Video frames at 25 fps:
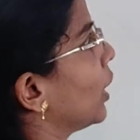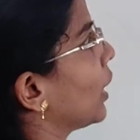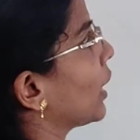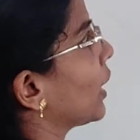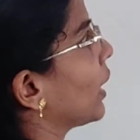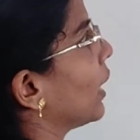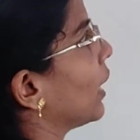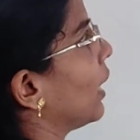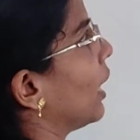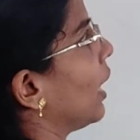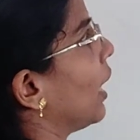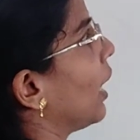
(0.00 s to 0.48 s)
I
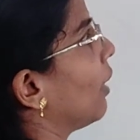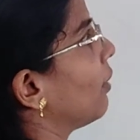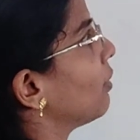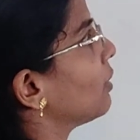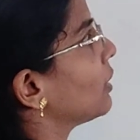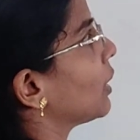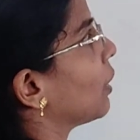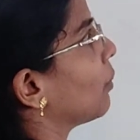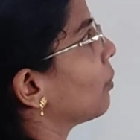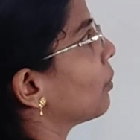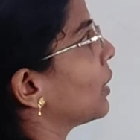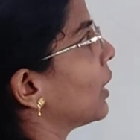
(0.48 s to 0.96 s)
can have
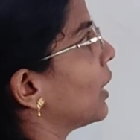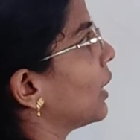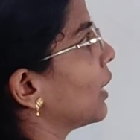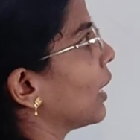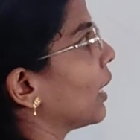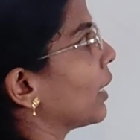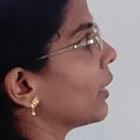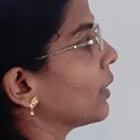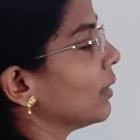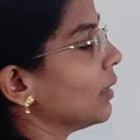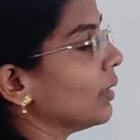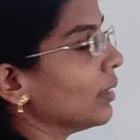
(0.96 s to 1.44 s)
something
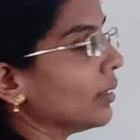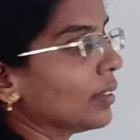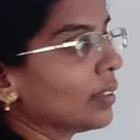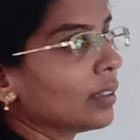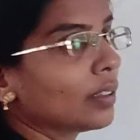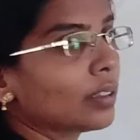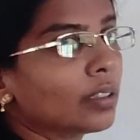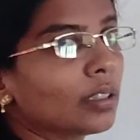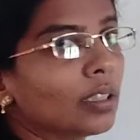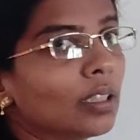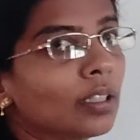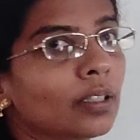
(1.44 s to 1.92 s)
like
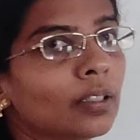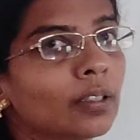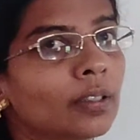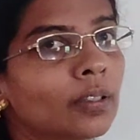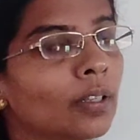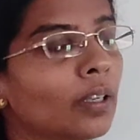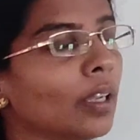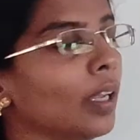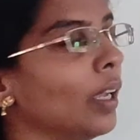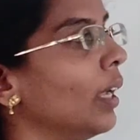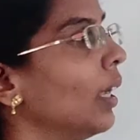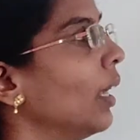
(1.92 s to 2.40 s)
this.
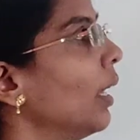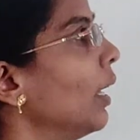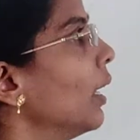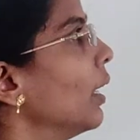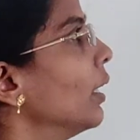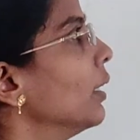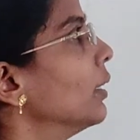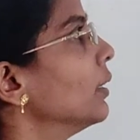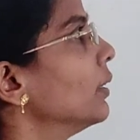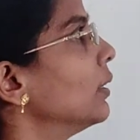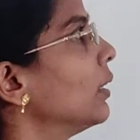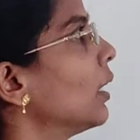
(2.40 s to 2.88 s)

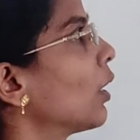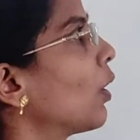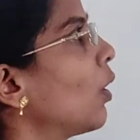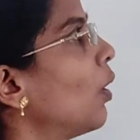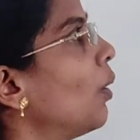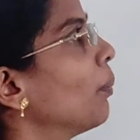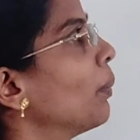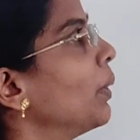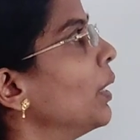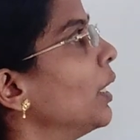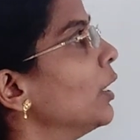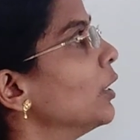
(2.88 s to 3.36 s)
It is a
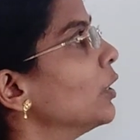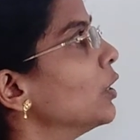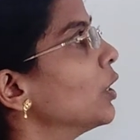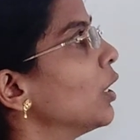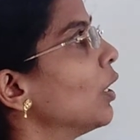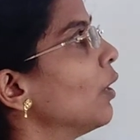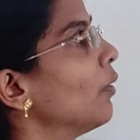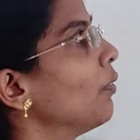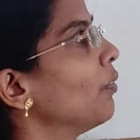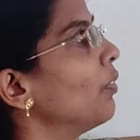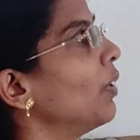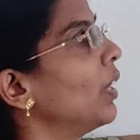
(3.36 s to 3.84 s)

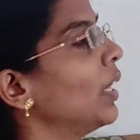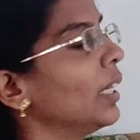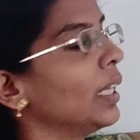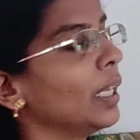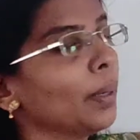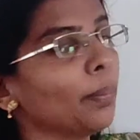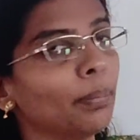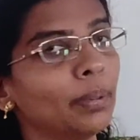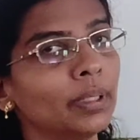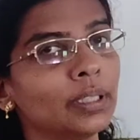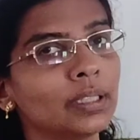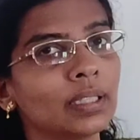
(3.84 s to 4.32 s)
combination of
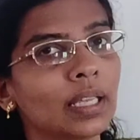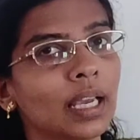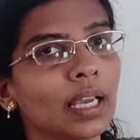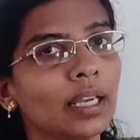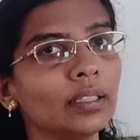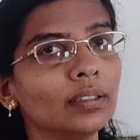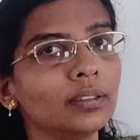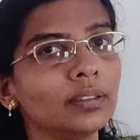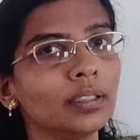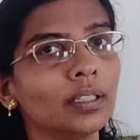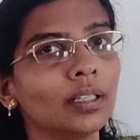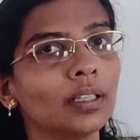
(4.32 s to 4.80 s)
variables
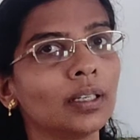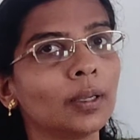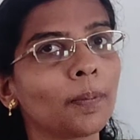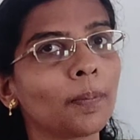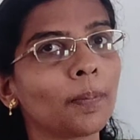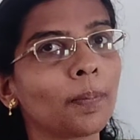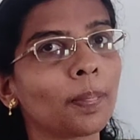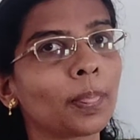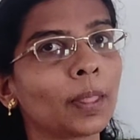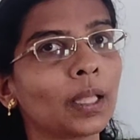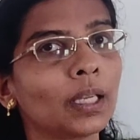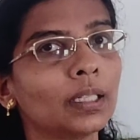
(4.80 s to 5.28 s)
and
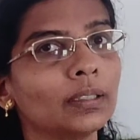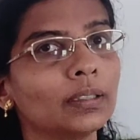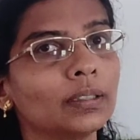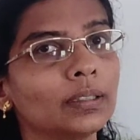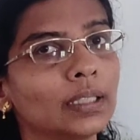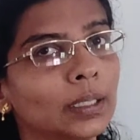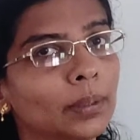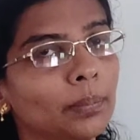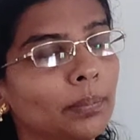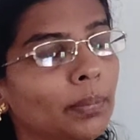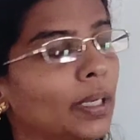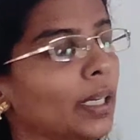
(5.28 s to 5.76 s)

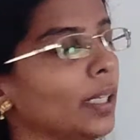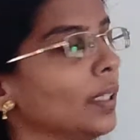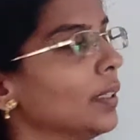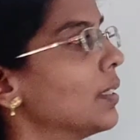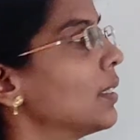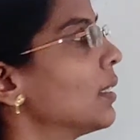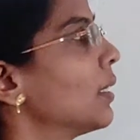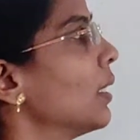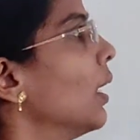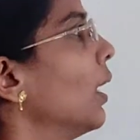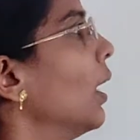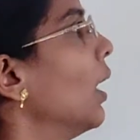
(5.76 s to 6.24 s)

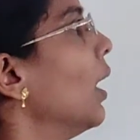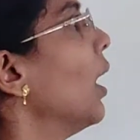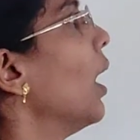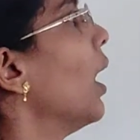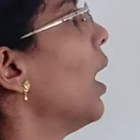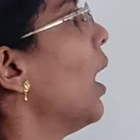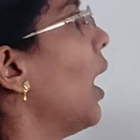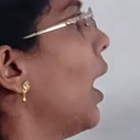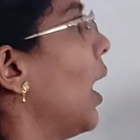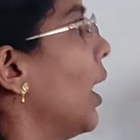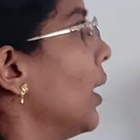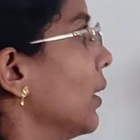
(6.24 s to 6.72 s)
terminals.
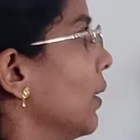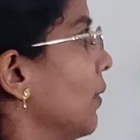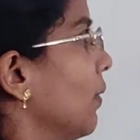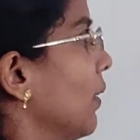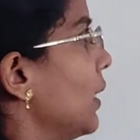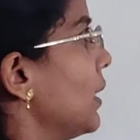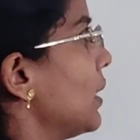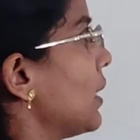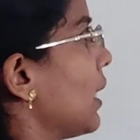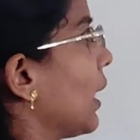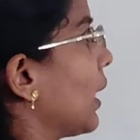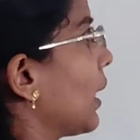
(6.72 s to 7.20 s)

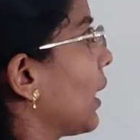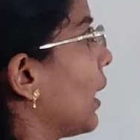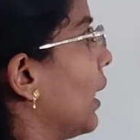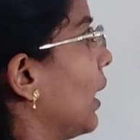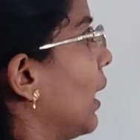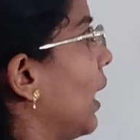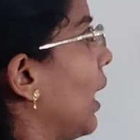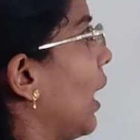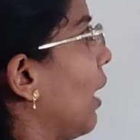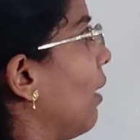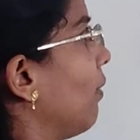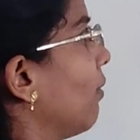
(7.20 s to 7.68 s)
Otherwise I
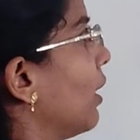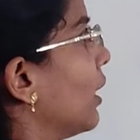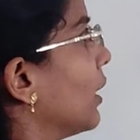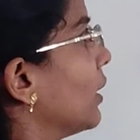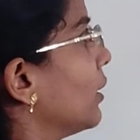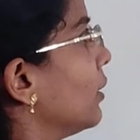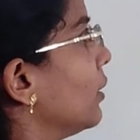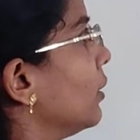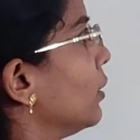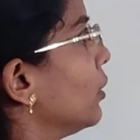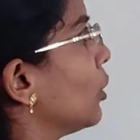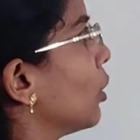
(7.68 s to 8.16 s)
can have
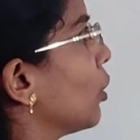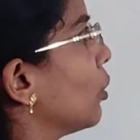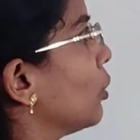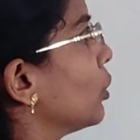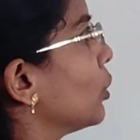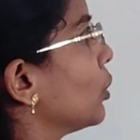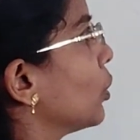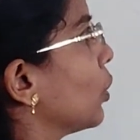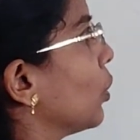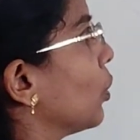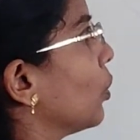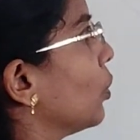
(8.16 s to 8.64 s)
like this
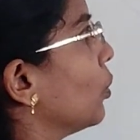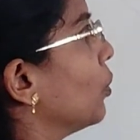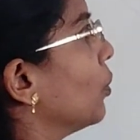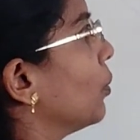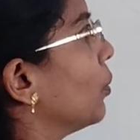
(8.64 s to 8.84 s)
also.